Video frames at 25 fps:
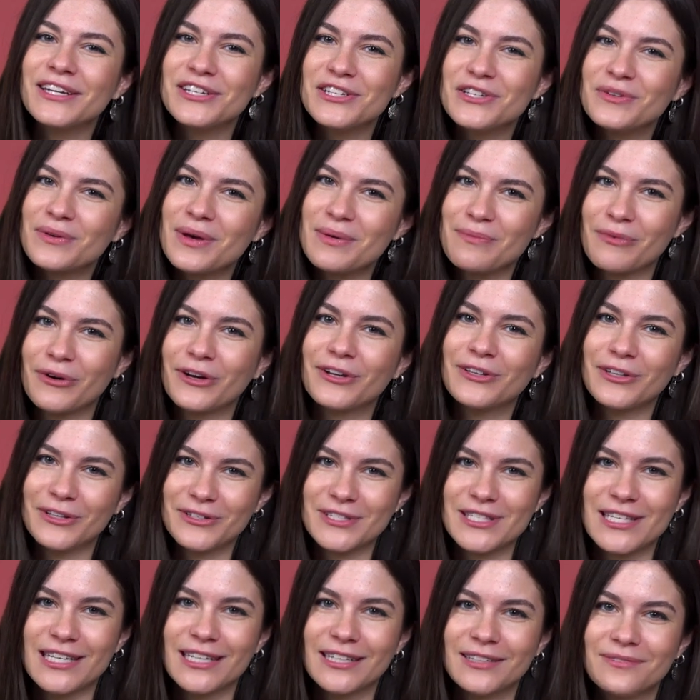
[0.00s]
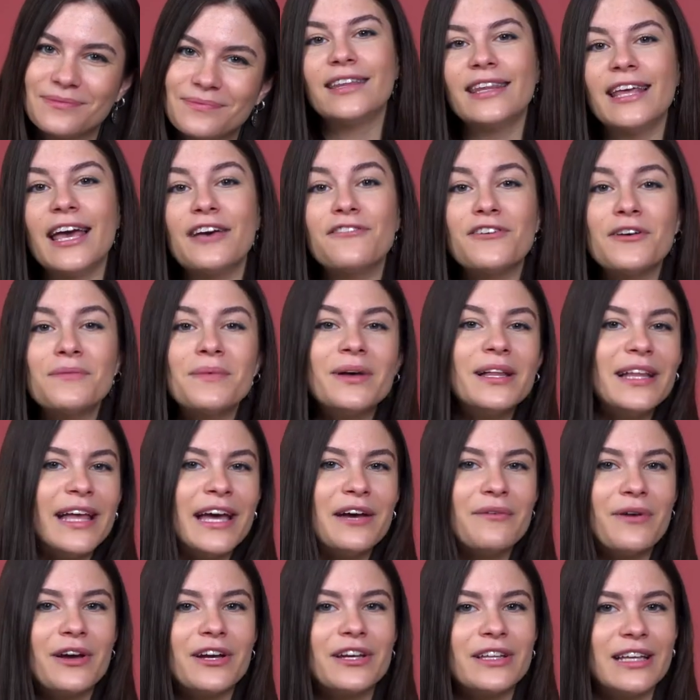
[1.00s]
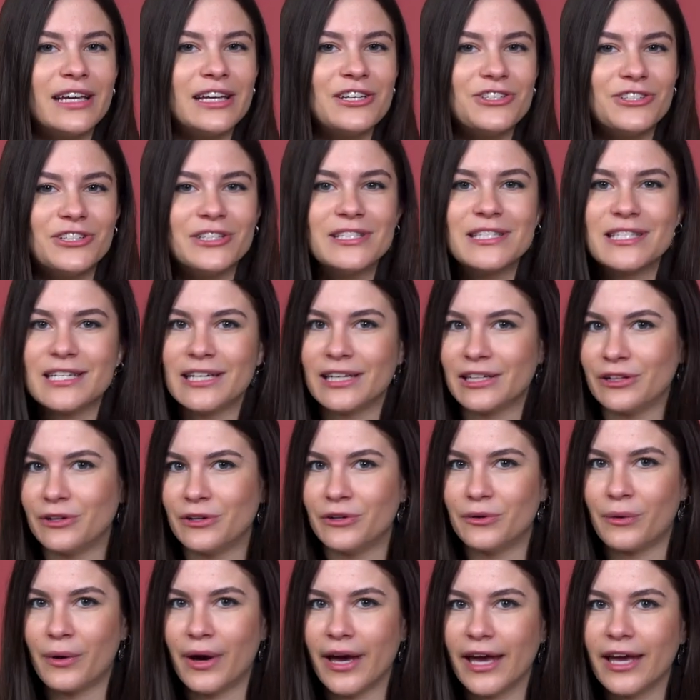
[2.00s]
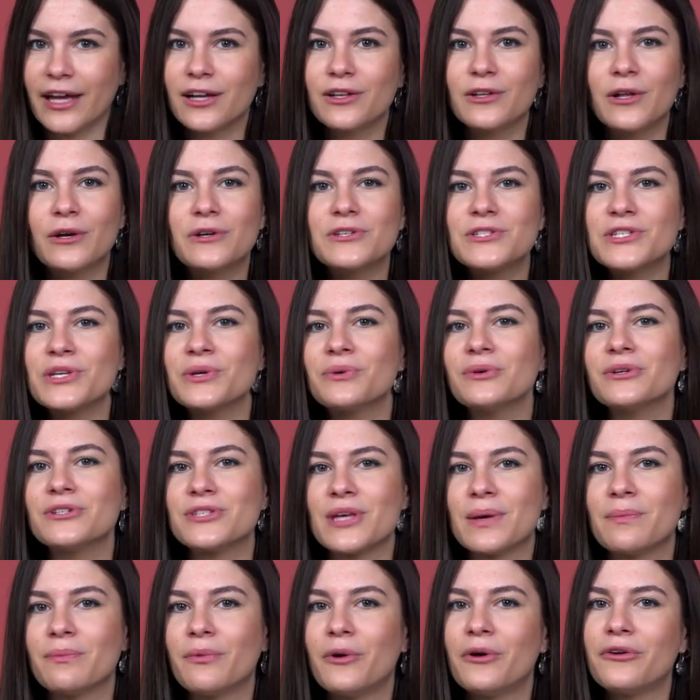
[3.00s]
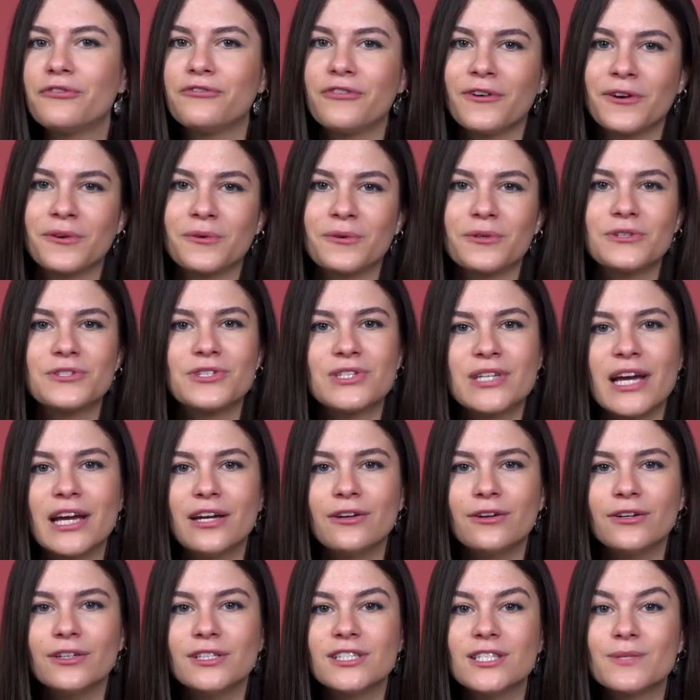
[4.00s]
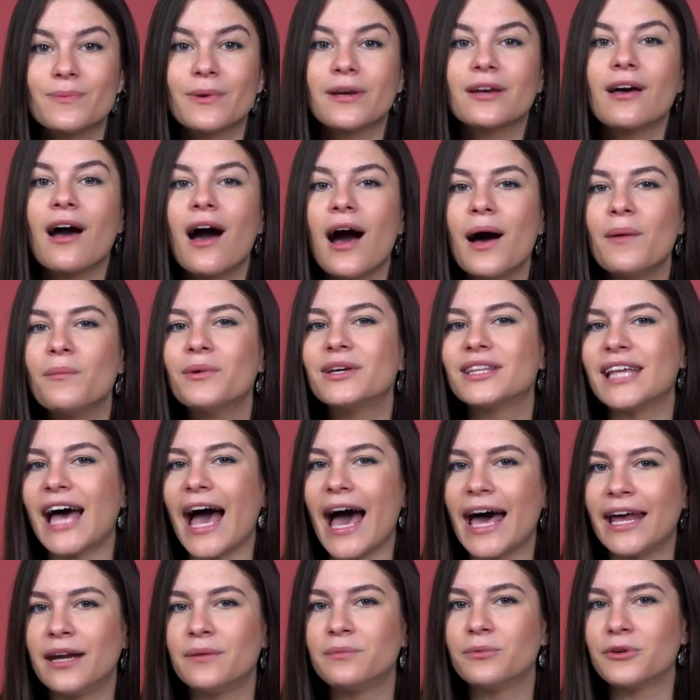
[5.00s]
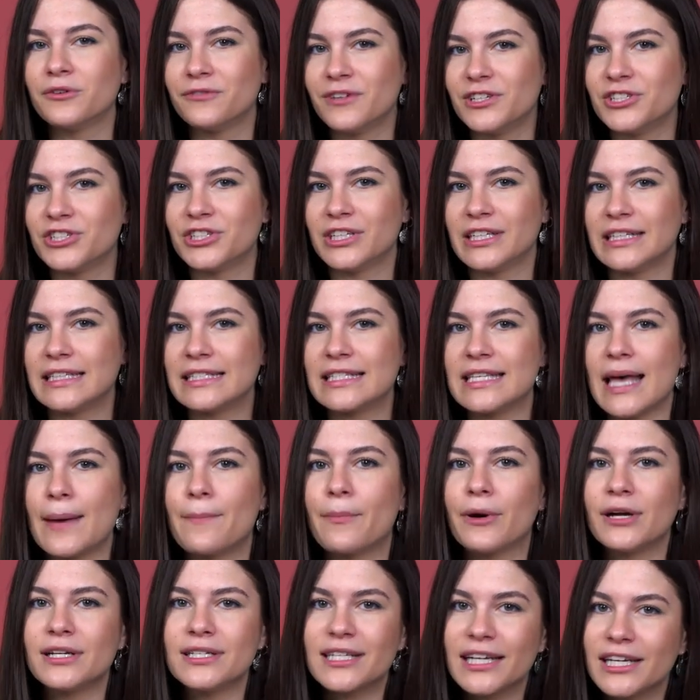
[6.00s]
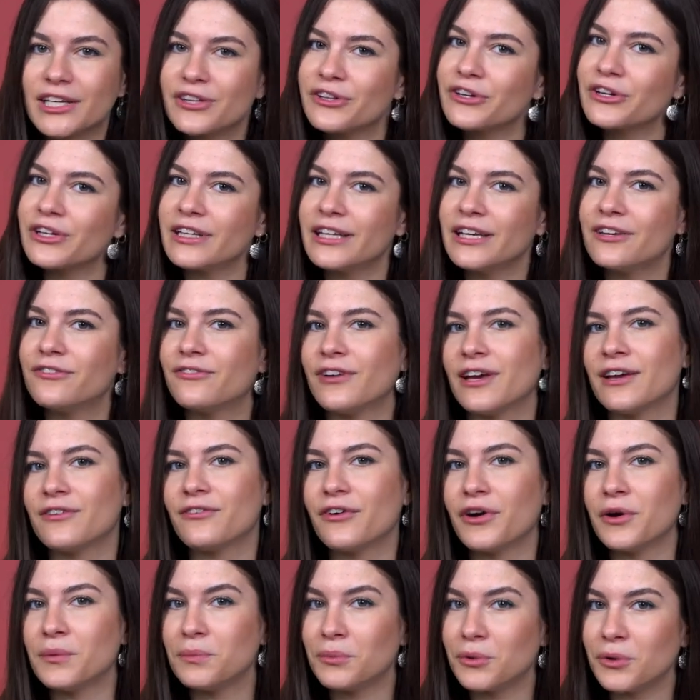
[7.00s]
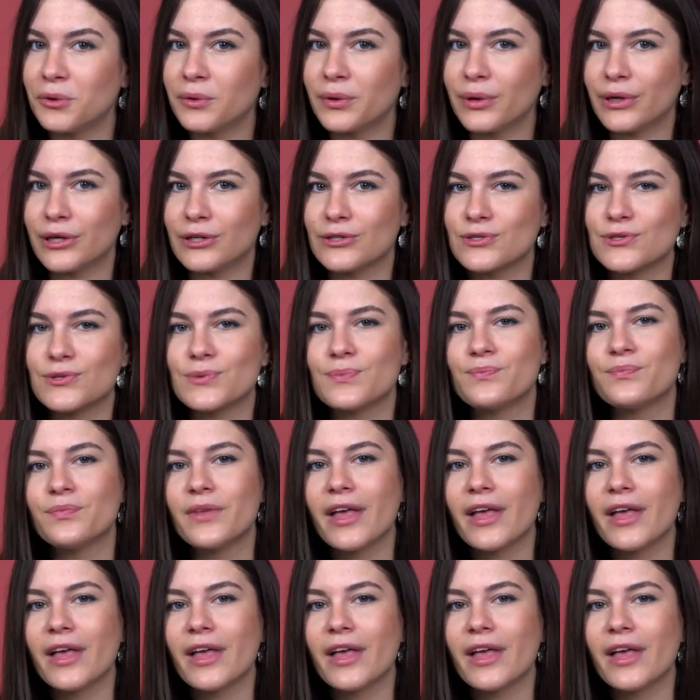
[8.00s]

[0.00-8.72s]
into it more closely. The FMLA regulations in Illinois closely resemble federal standards but come with added provisions that particularly favor employees.